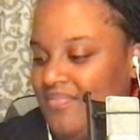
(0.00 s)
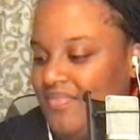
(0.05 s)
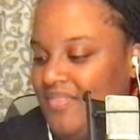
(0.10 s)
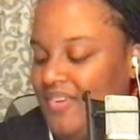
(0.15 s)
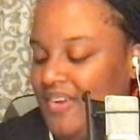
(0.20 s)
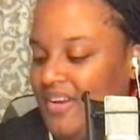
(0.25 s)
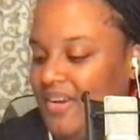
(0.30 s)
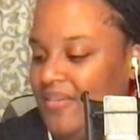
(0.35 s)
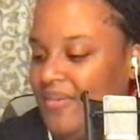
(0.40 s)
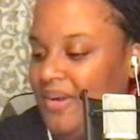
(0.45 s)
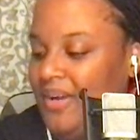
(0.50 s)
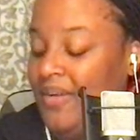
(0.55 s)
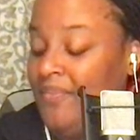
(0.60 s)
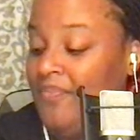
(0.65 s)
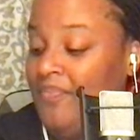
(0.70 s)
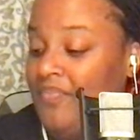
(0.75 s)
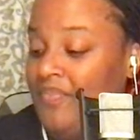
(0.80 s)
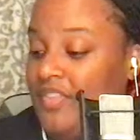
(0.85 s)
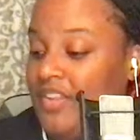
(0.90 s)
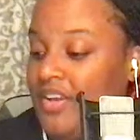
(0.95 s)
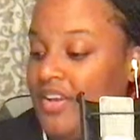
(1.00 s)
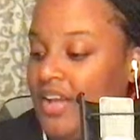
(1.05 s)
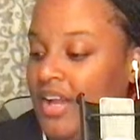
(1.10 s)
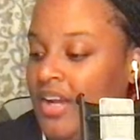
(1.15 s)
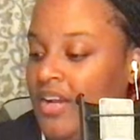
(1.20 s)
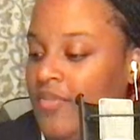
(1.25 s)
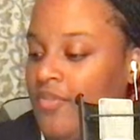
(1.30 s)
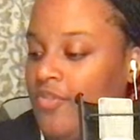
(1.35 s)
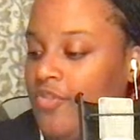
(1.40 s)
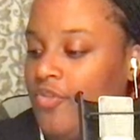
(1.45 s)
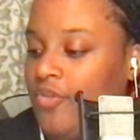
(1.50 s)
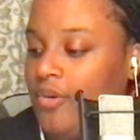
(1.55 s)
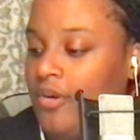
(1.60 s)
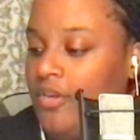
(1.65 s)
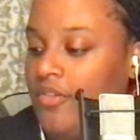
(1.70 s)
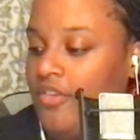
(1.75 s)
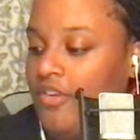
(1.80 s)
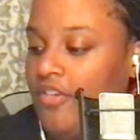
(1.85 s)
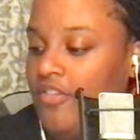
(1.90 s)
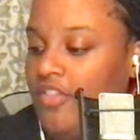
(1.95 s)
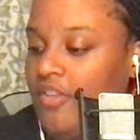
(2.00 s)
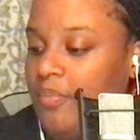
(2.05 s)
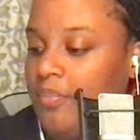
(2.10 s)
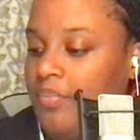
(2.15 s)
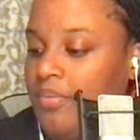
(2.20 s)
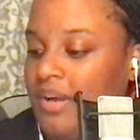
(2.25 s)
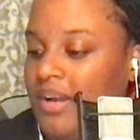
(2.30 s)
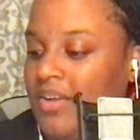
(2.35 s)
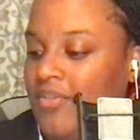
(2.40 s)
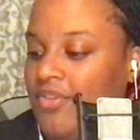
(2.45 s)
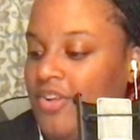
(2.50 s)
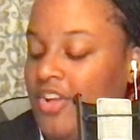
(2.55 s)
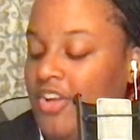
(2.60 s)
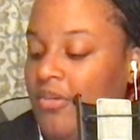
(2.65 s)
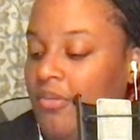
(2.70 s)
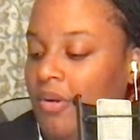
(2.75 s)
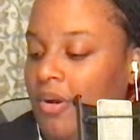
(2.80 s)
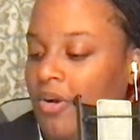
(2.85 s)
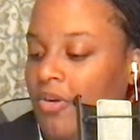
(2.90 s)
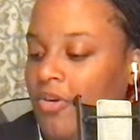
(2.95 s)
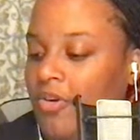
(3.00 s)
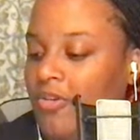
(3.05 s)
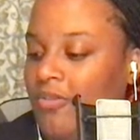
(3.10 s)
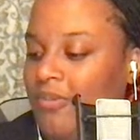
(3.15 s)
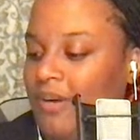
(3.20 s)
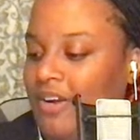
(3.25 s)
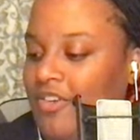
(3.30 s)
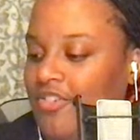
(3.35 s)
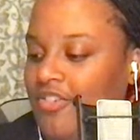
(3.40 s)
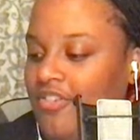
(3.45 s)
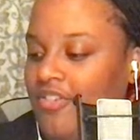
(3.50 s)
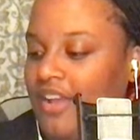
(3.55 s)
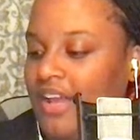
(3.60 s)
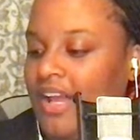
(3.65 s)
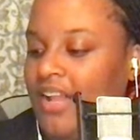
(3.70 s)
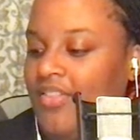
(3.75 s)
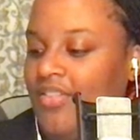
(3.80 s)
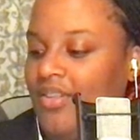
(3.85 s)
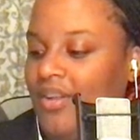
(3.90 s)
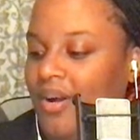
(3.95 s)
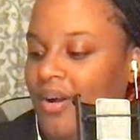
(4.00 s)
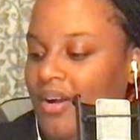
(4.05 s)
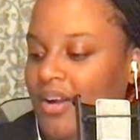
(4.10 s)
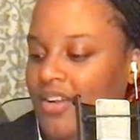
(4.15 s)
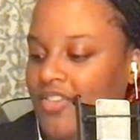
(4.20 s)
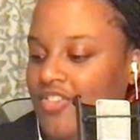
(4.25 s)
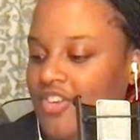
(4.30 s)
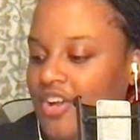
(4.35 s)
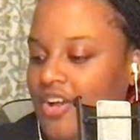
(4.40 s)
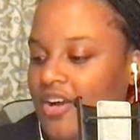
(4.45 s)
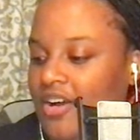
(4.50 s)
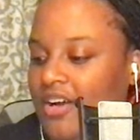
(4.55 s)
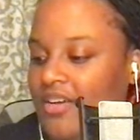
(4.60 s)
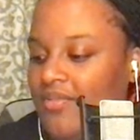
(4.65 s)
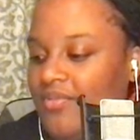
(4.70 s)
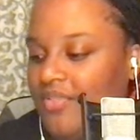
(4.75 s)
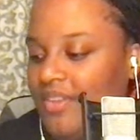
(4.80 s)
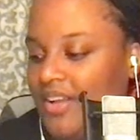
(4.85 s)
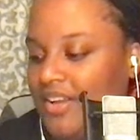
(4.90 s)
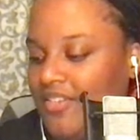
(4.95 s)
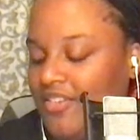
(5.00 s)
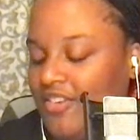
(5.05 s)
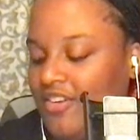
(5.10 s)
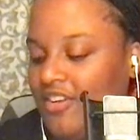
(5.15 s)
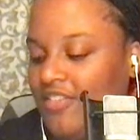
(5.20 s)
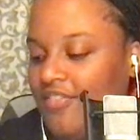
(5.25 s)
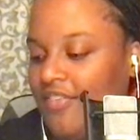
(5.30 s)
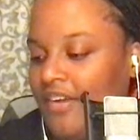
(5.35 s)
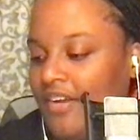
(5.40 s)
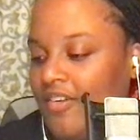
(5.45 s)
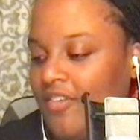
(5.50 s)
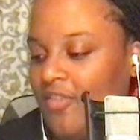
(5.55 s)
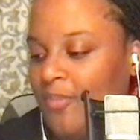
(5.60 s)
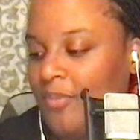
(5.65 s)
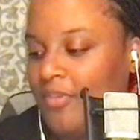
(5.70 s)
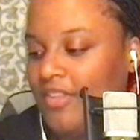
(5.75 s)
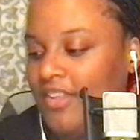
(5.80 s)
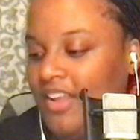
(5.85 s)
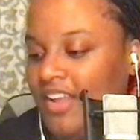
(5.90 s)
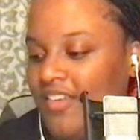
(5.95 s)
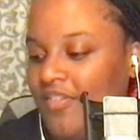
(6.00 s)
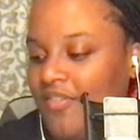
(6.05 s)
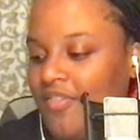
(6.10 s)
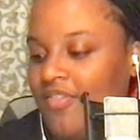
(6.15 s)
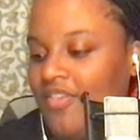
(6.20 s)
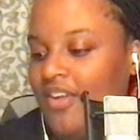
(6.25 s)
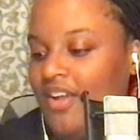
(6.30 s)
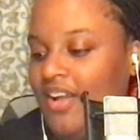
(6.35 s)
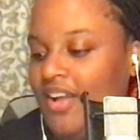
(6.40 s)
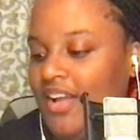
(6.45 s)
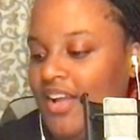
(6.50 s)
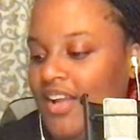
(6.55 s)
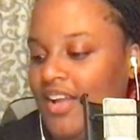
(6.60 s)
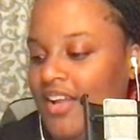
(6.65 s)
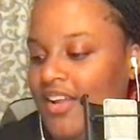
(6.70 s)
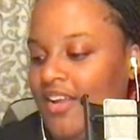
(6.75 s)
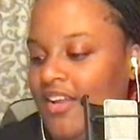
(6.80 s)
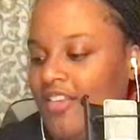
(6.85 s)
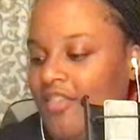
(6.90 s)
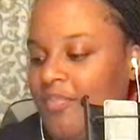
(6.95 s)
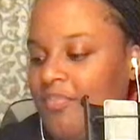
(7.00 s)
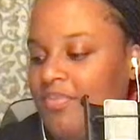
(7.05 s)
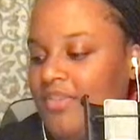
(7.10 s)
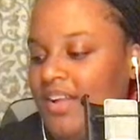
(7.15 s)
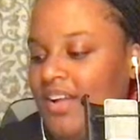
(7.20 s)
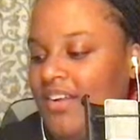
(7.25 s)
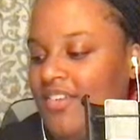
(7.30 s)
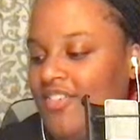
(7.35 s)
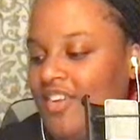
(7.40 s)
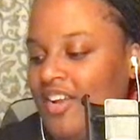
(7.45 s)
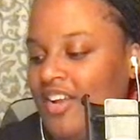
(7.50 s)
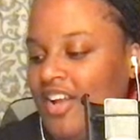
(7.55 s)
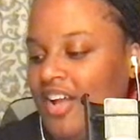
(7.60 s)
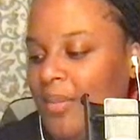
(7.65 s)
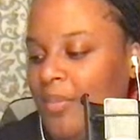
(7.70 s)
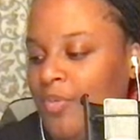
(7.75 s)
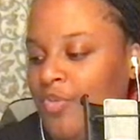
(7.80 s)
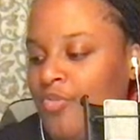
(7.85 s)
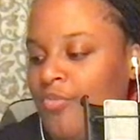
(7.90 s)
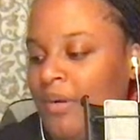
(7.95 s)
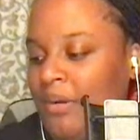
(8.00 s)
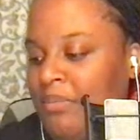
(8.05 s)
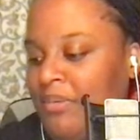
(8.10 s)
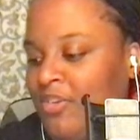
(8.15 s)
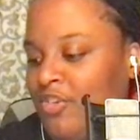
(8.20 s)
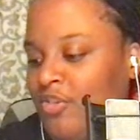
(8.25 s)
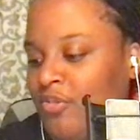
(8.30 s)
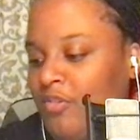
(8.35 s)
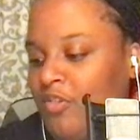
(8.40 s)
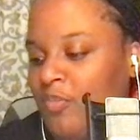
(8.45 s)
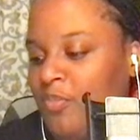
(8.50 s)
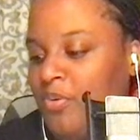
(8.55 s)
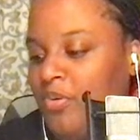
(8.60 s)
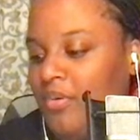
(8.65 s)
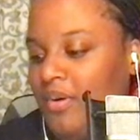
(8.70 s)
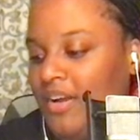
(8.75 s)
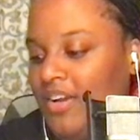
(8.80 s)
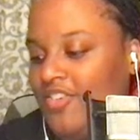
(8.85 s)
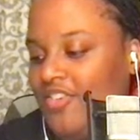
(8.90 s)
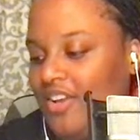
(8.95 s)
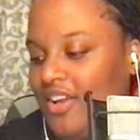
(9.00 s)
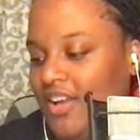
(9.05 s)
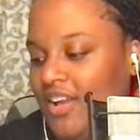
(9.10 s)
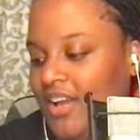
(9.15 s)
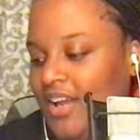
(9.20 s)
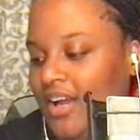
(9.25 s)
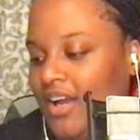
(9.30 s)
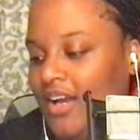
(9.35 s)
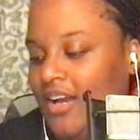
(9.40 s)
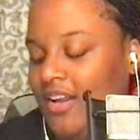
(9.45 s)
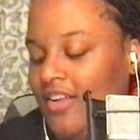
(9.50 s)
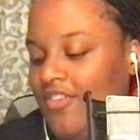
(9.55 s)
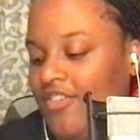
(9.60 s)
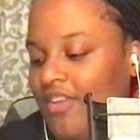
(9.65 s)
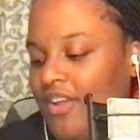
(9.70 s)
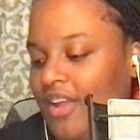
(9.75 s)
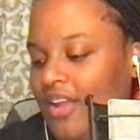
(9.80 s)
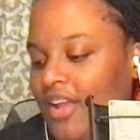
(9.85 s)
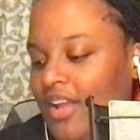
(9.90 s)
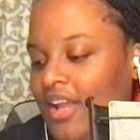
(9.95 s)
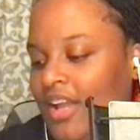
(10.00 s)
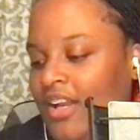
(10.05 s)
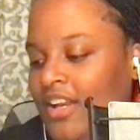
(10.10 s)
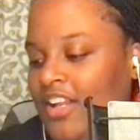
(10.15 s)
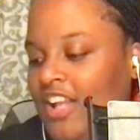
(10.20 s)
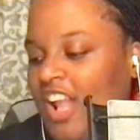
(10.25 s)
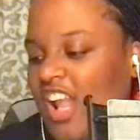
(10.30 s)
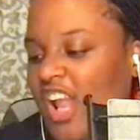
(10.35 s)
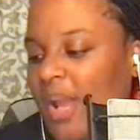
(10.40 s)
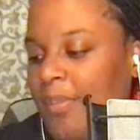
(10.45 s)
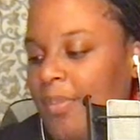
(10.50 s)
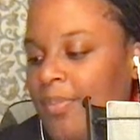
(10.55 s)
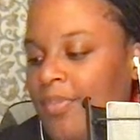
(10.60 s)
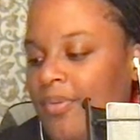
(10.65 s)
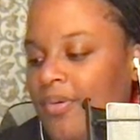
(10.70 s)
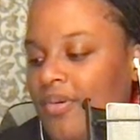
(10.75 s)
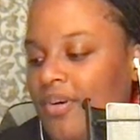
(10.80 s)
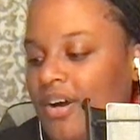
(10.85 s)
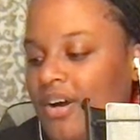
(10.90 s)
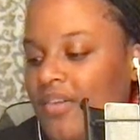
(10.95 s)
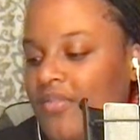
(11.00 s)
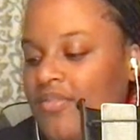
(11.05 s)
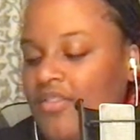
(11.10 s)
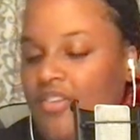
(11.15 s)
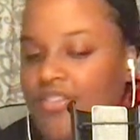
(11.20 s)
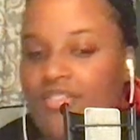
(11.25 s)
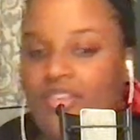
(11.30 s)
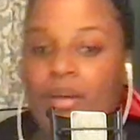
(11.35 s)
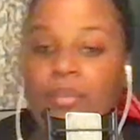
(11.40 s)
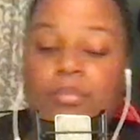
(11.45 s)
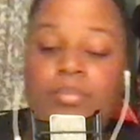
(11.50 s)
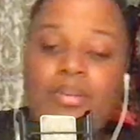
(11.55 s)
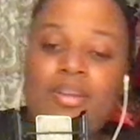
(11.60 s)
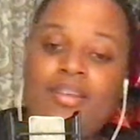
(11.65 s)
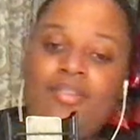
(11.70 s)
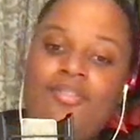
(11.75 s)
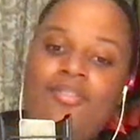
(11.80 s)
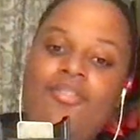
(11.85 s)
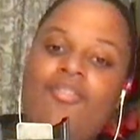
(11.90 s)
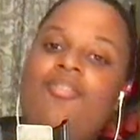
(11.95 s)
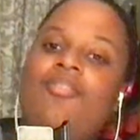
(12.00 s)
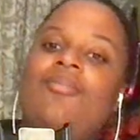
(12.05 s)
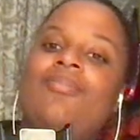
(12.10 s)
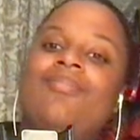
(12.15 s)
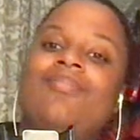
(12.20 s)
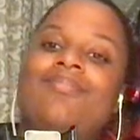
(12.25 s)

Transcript: Anyway, the Knight of Swords is the brave hero who rushes headlong into conflict to defend his beliefs. He is blunt and comes directly to his point, and is incapable of dissemblance.